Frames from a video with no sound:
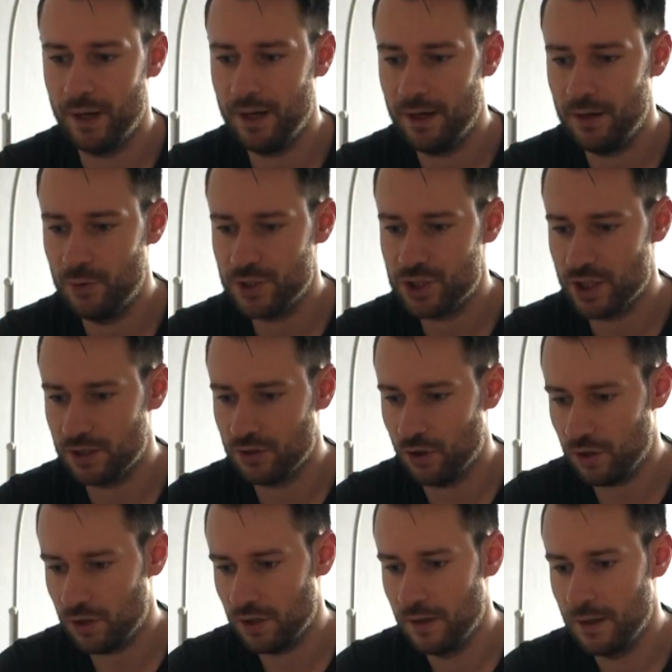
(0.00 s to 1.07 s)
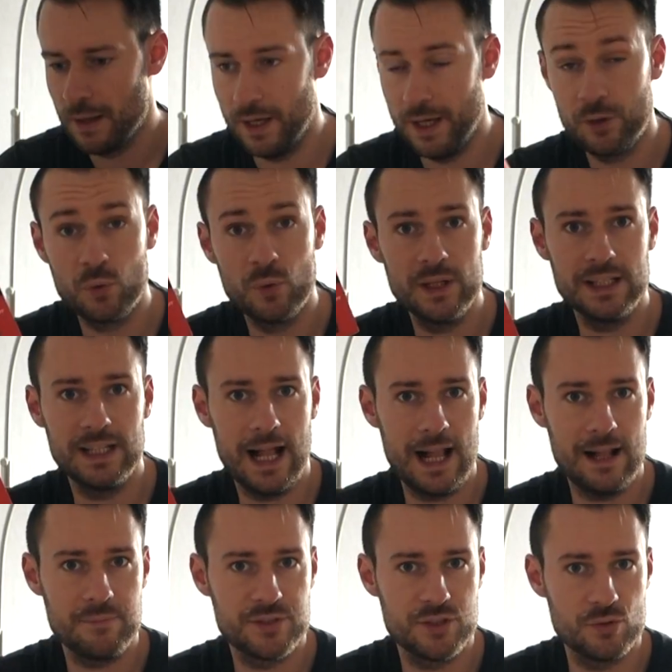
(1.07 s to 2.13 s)
by Richard Koch. It really
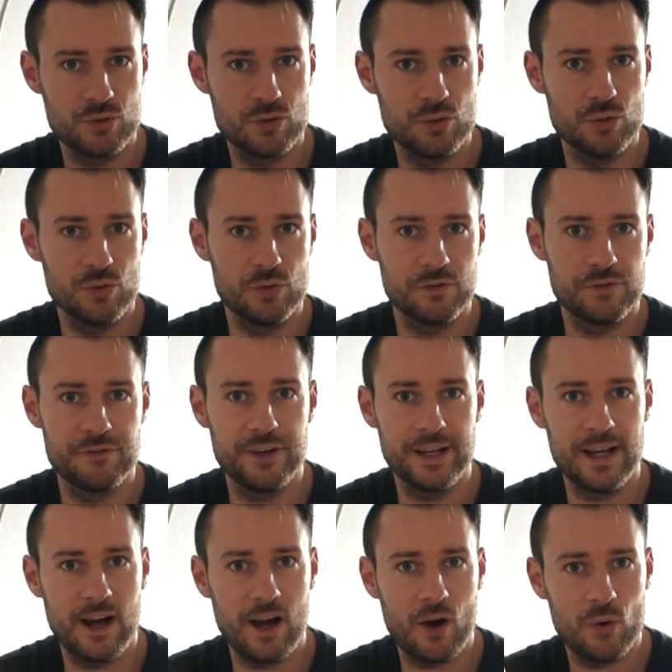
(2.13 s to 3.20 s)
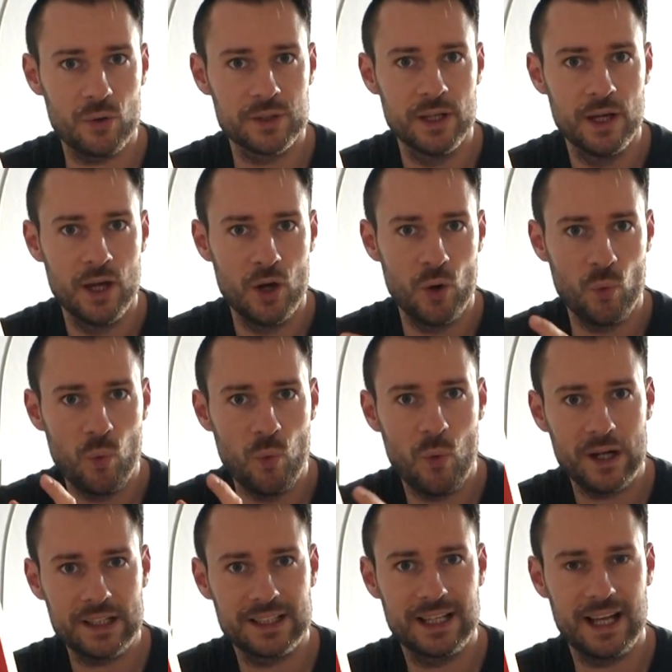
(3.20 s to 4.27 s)
helps you to figure out
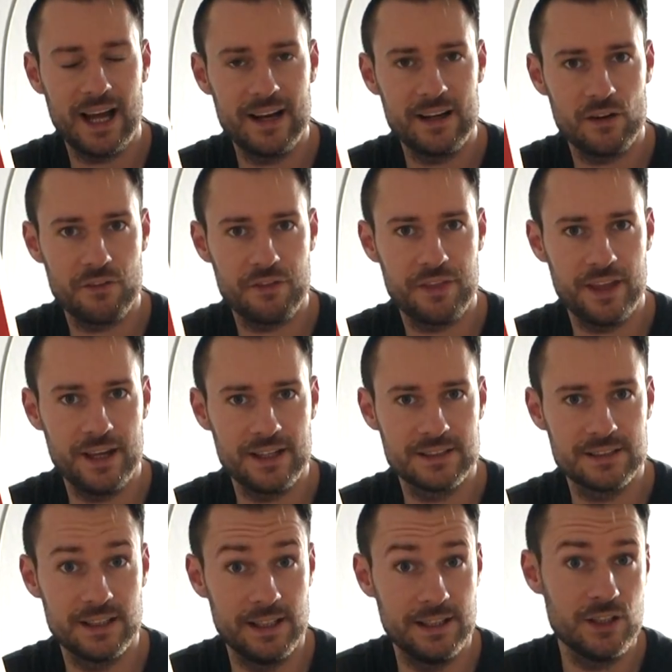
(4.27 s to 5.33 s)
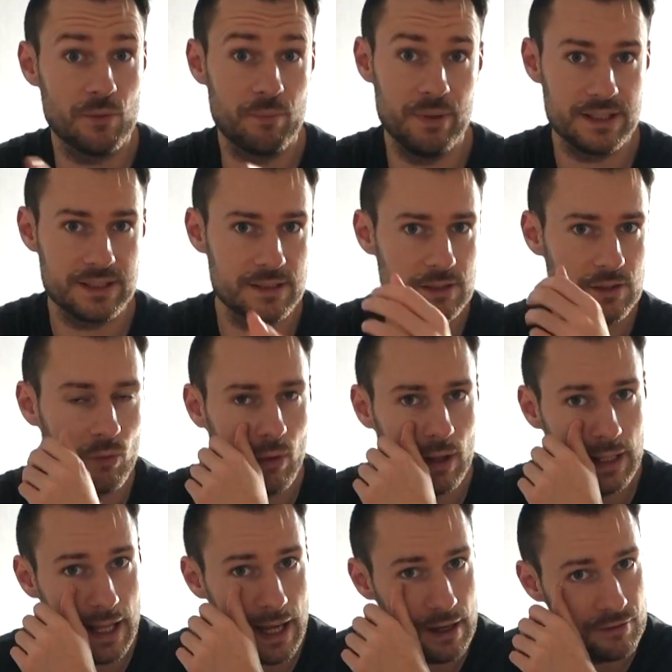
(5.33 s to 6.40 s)
what kind of things in your business or
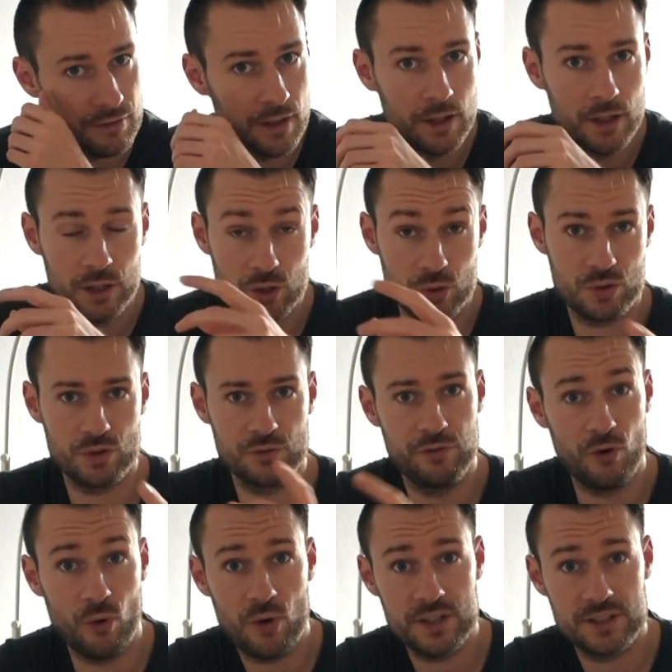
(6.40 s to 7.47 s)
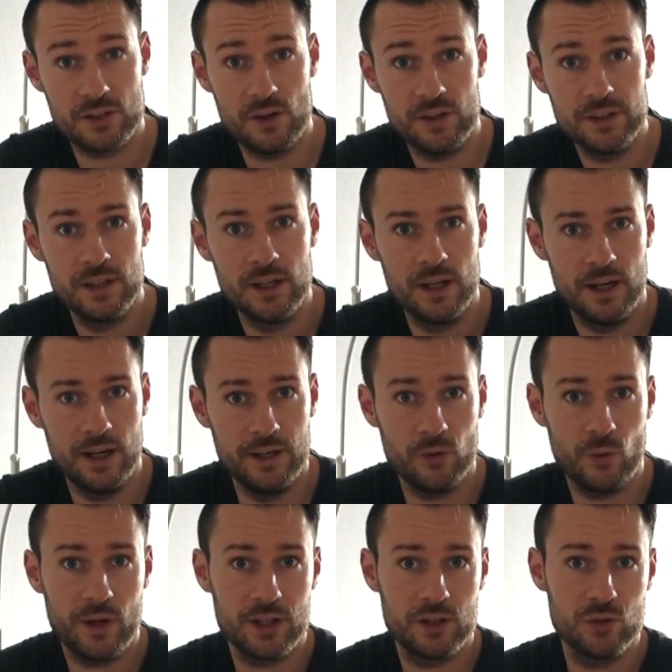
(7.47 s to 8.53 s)
life you should focus on in
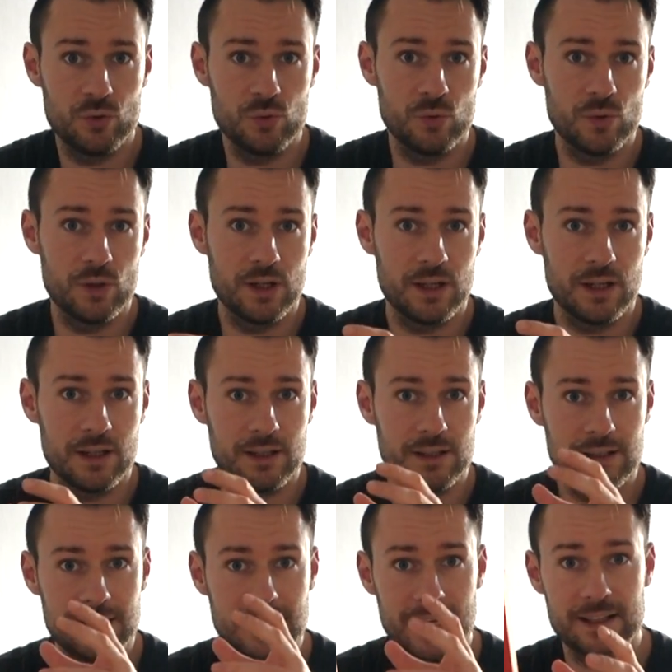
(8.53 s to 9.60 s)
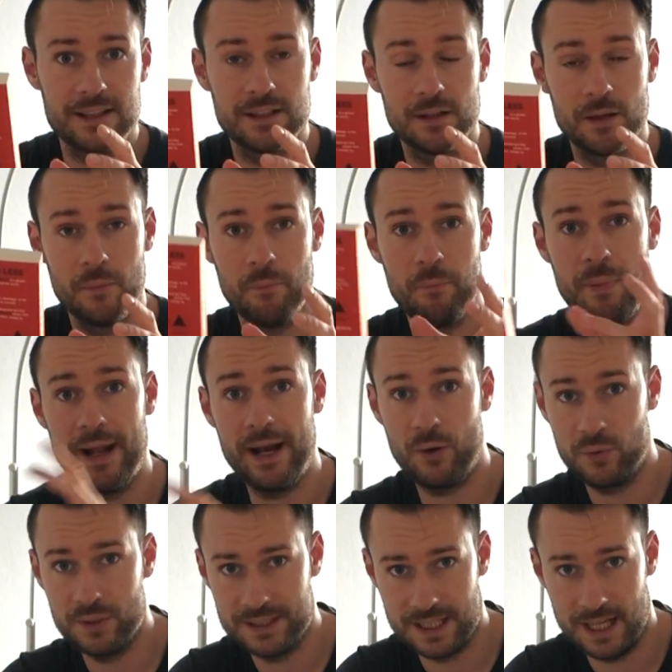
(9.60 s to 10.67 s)
order to get
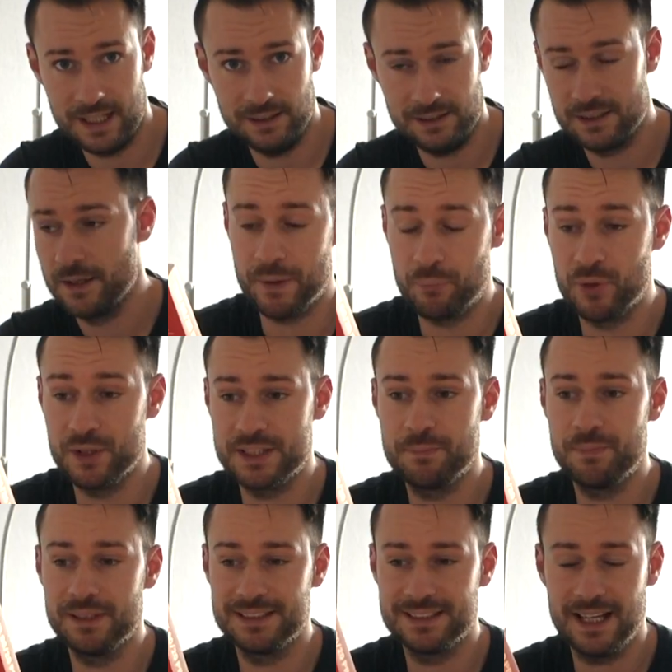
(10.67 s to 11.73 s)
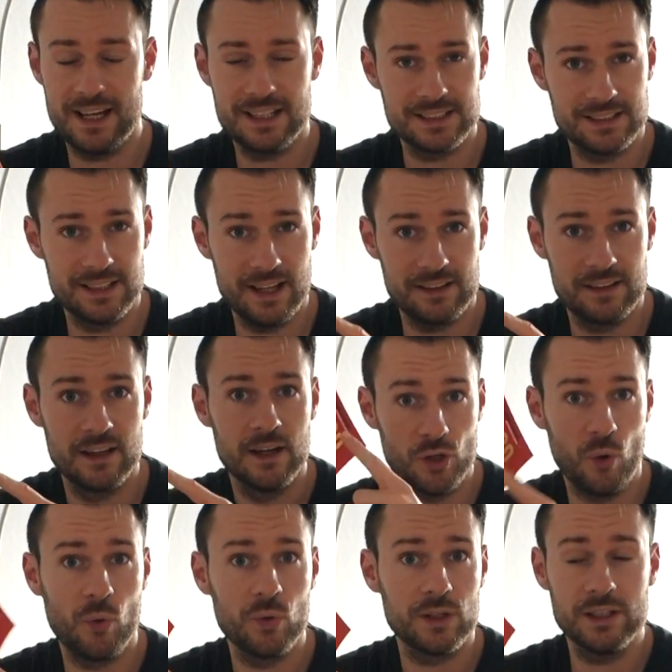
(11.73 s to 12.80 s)
better results. The principle says that you
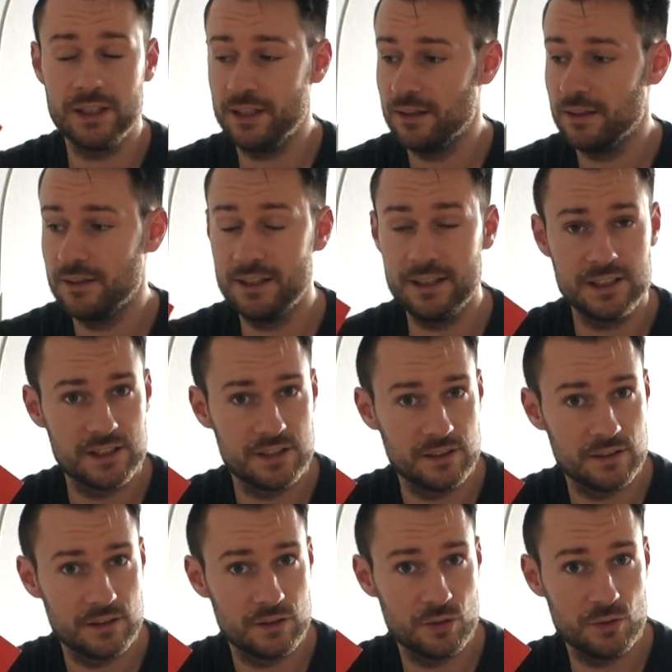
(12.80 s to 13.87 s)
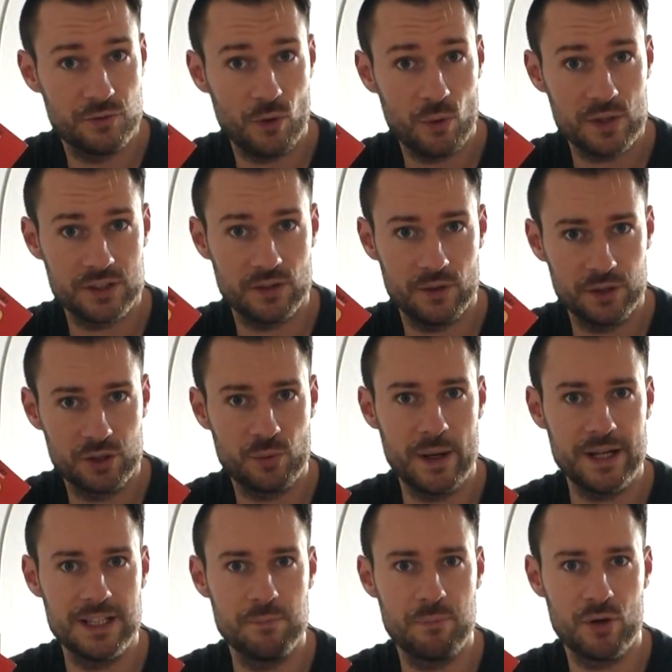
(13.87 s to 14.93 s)
only need to focus on
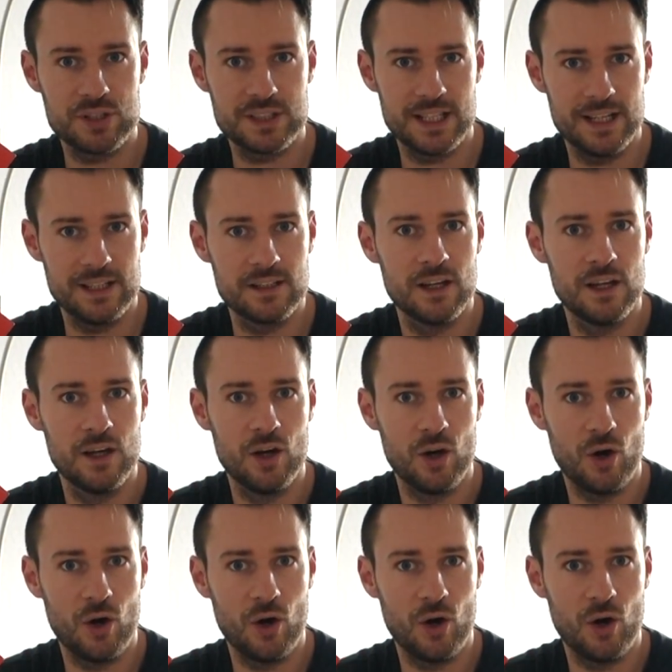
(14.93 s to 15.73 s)
20%